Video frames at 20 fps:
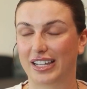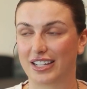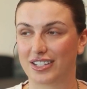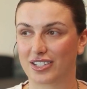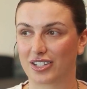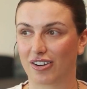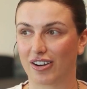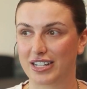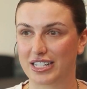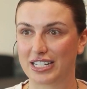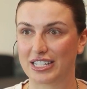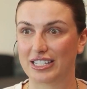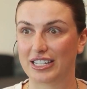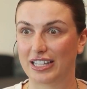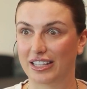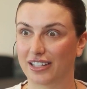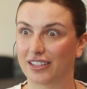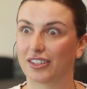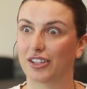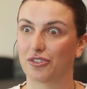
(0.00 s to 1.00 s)
it's great to
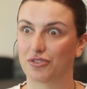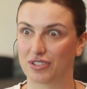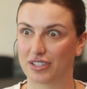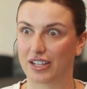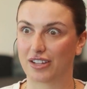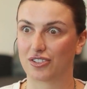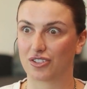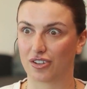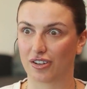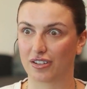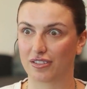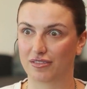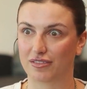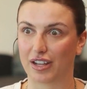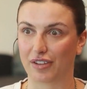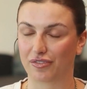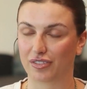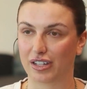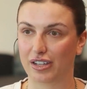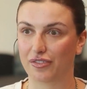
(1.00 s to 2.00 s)
see that those things are
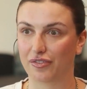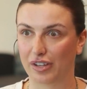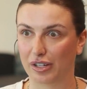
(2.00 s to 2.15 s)
definitely